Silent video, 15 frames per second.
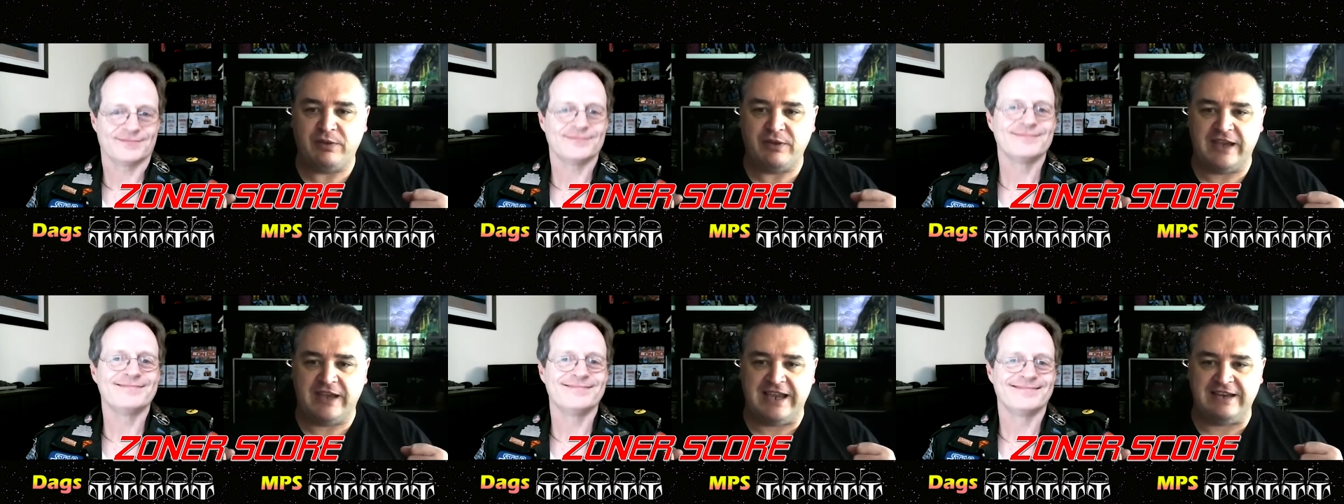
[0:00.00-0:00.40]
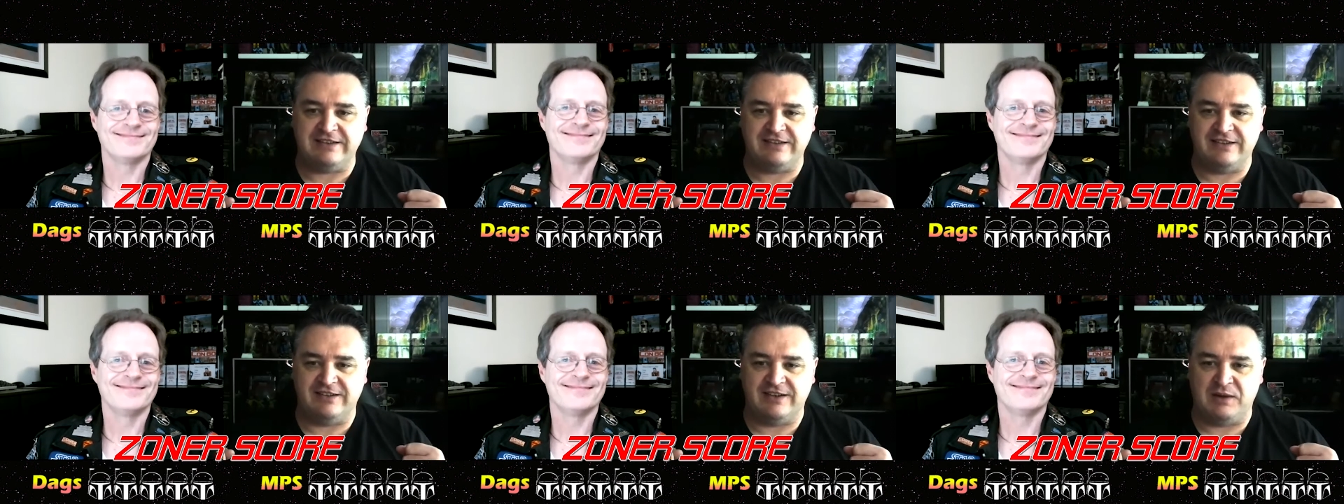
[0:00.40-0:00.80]
Speaker 1: the
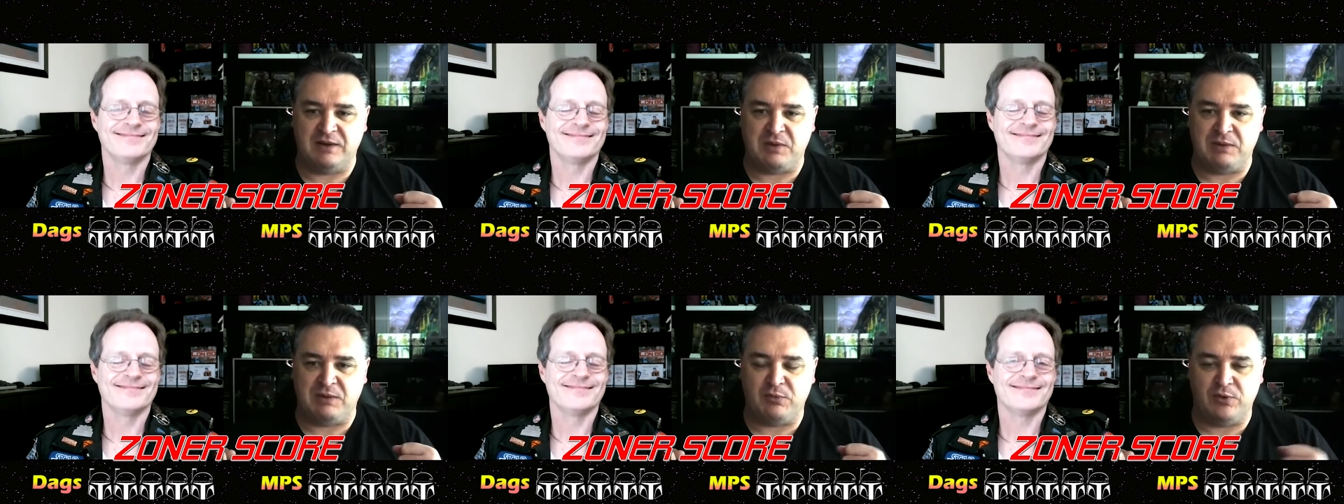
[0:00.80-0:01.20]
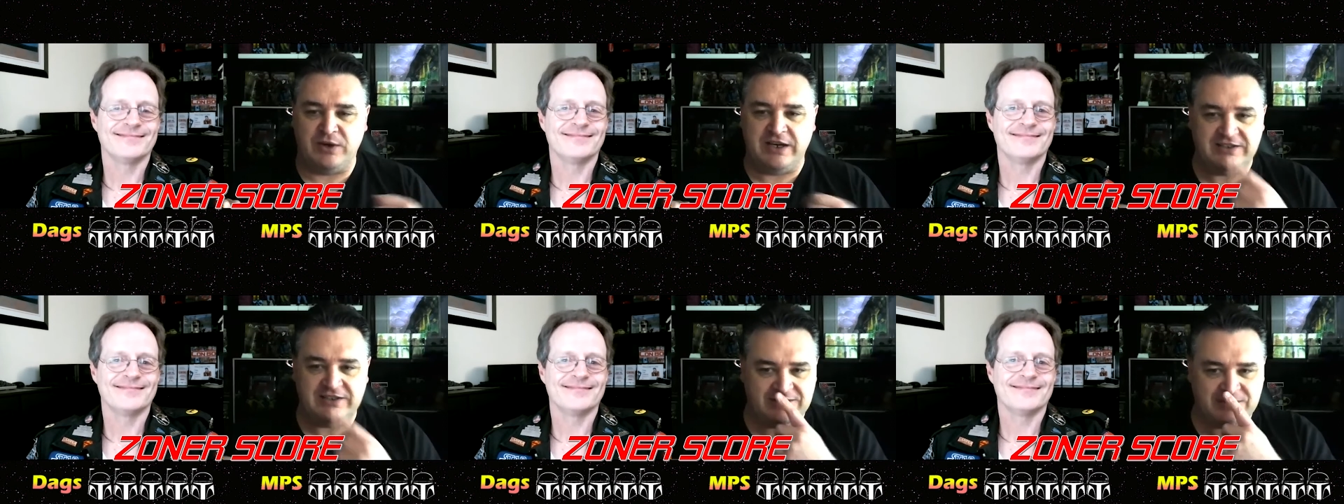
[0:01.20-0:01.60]
eggs in it at one
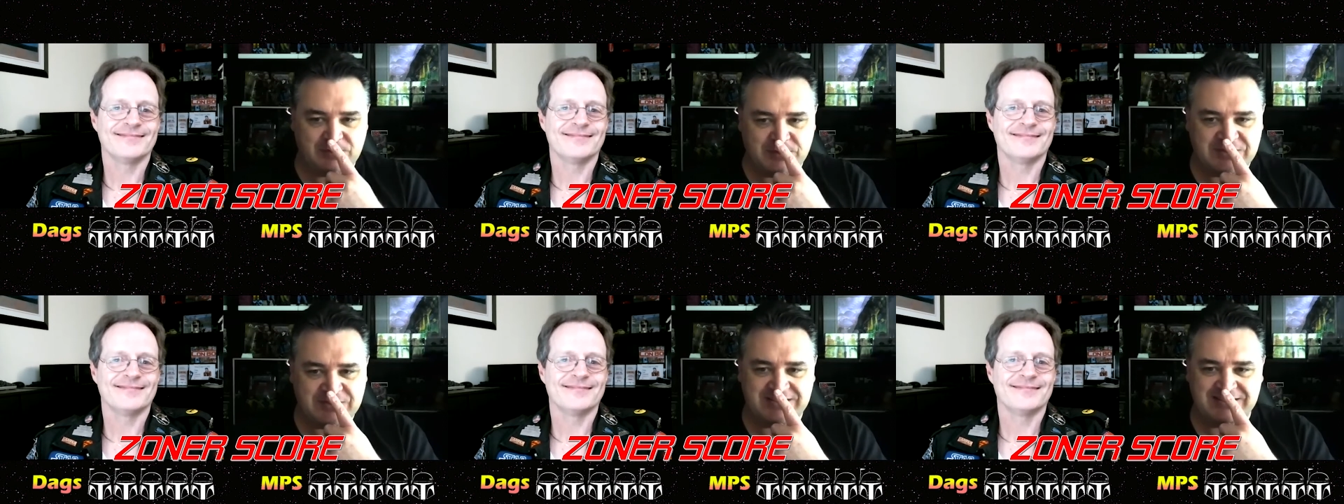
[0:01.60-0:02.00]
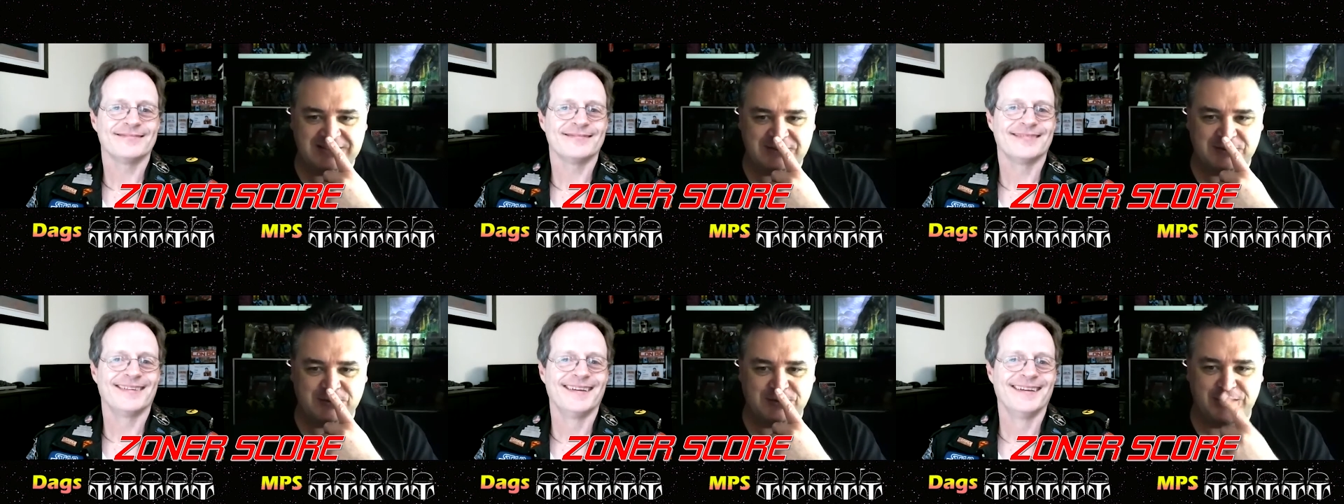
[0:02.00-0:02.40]
point and he squishes his
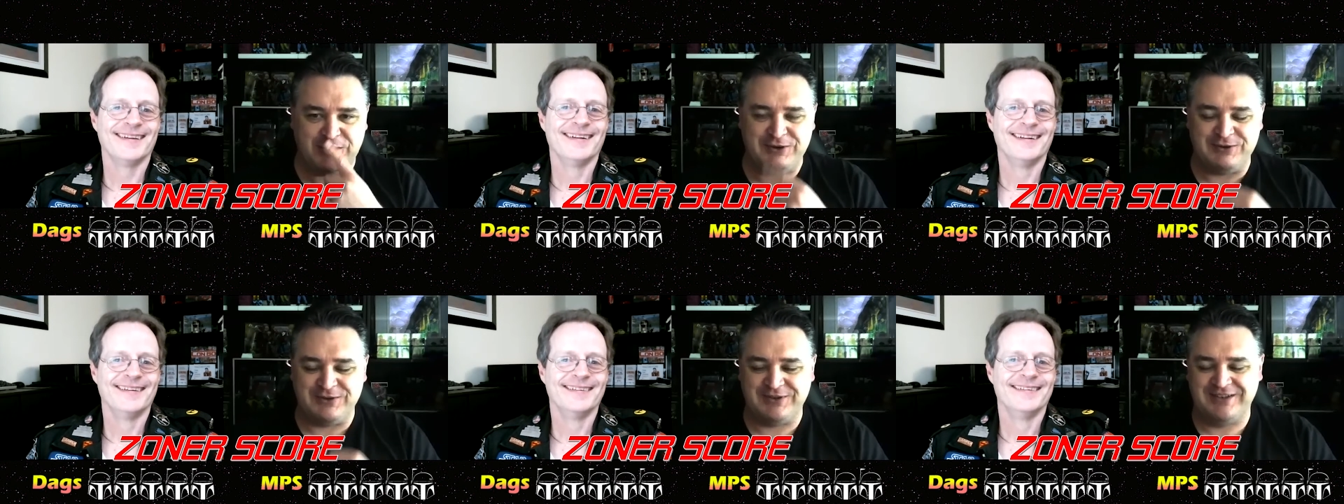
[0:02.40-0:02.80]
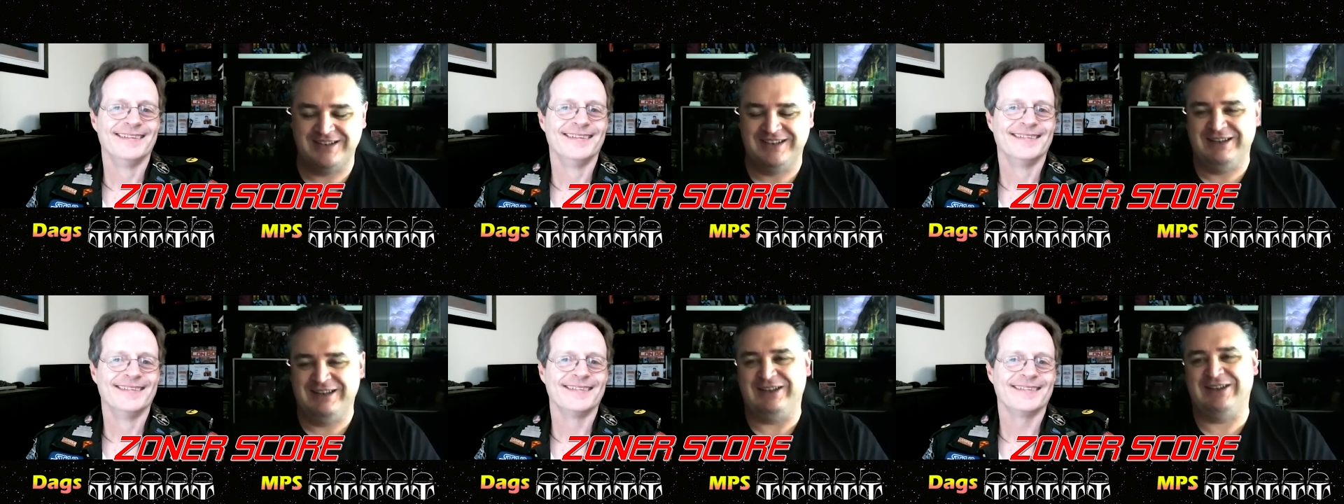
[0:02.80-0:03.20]
little nose.
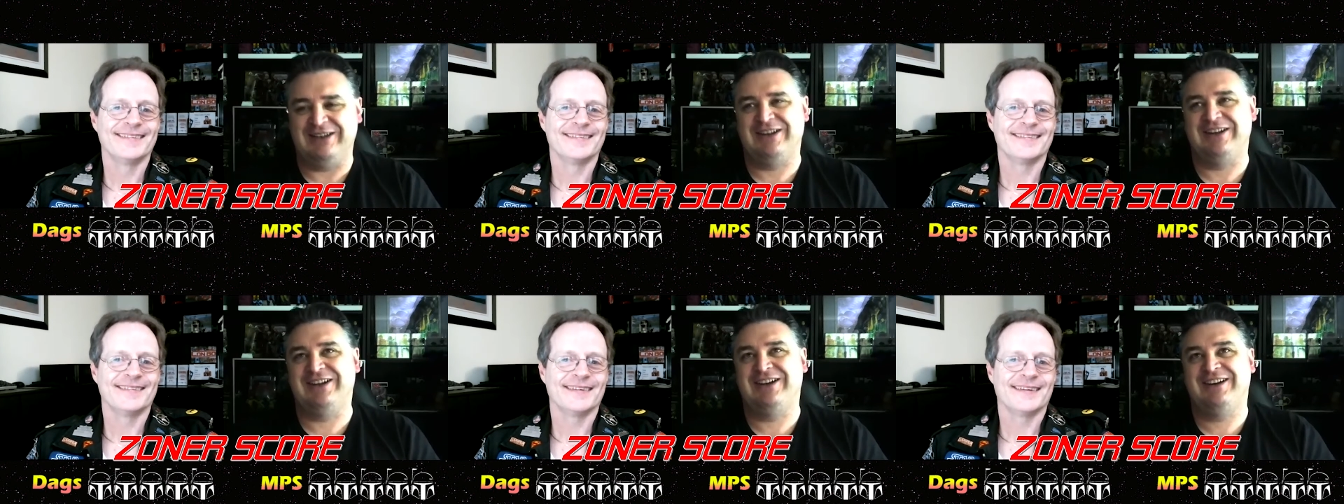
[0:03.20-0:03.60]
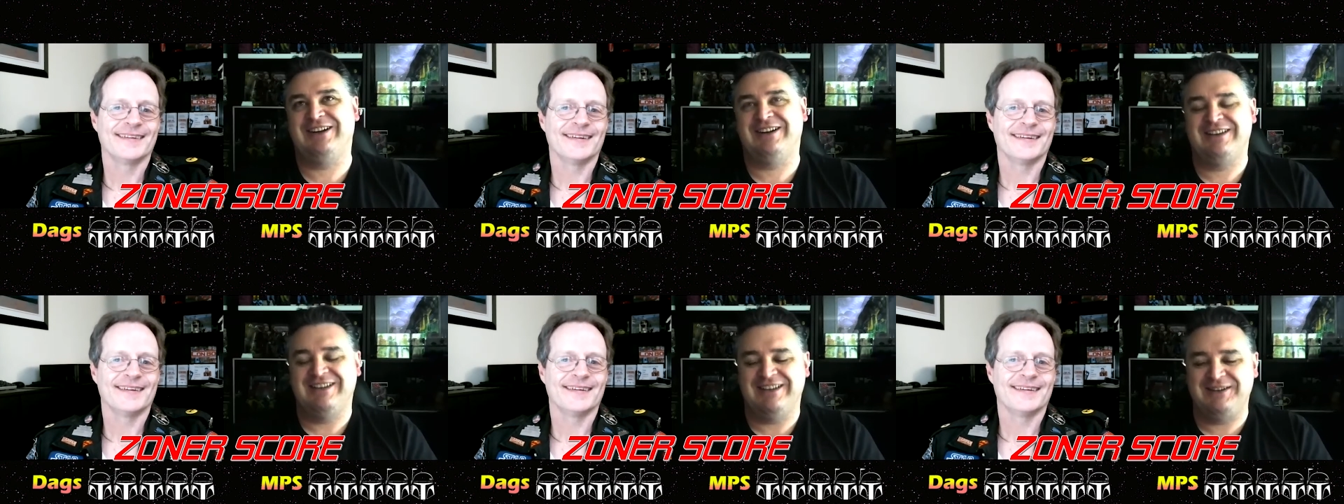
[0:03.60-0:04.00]

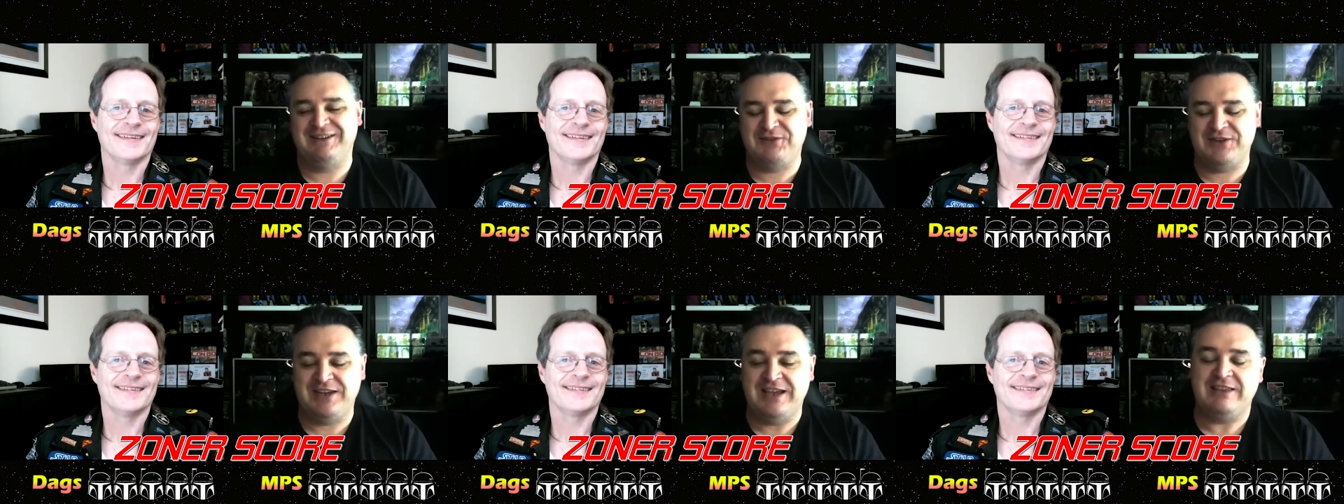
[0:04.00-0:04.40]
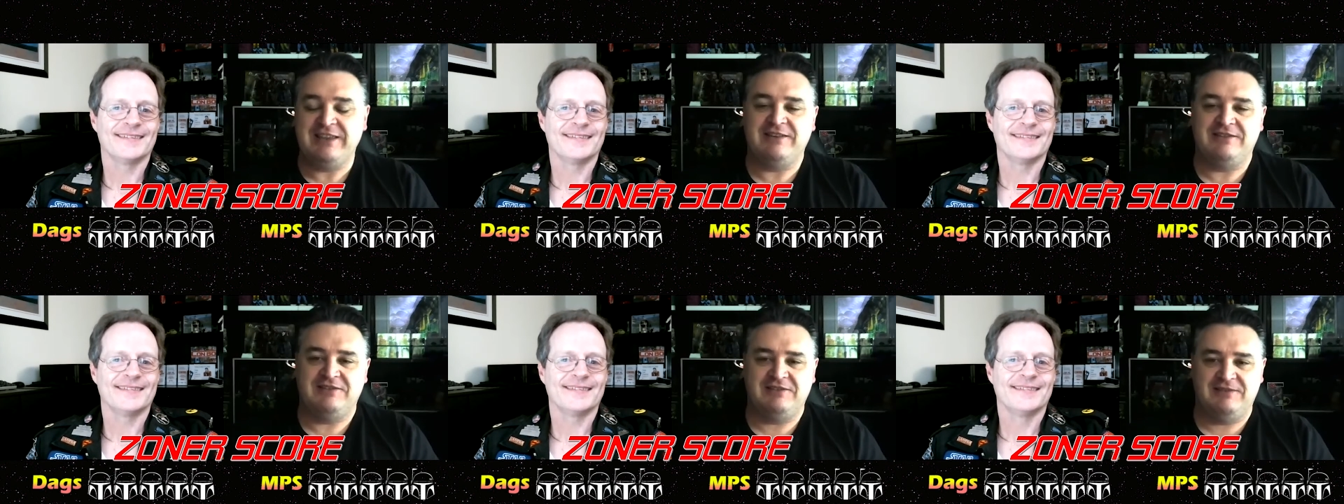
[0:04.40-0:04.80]
Oh, it was
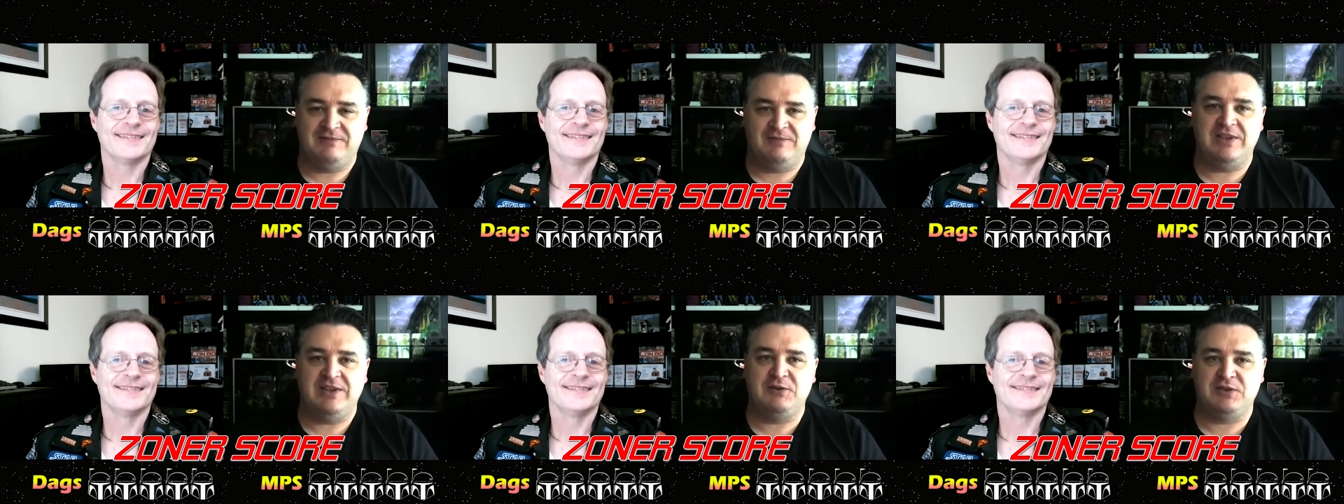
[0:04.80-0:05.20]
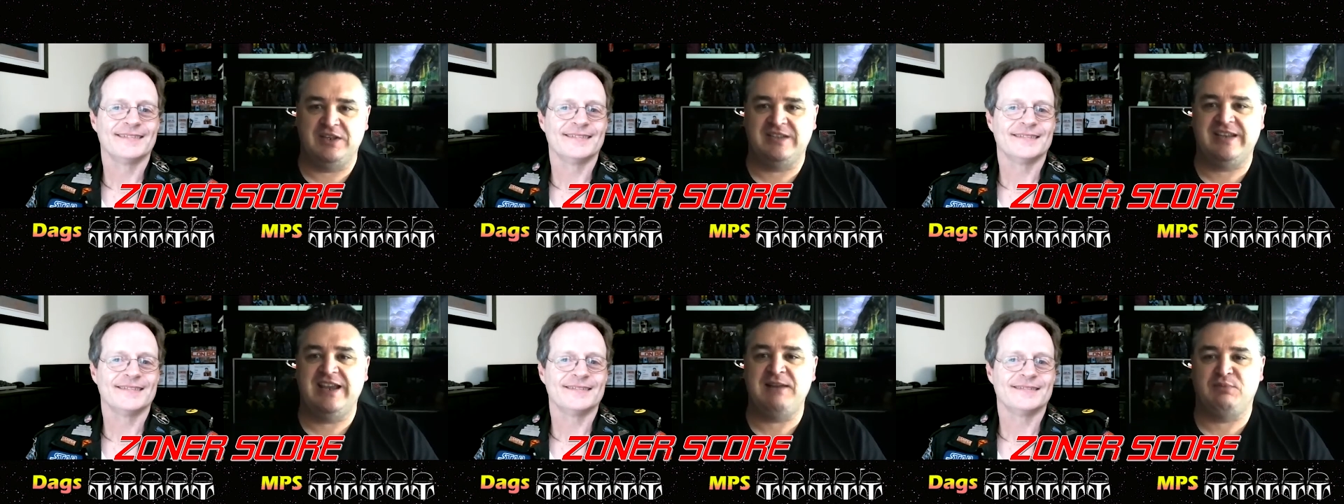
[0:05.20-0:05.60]
it was a 10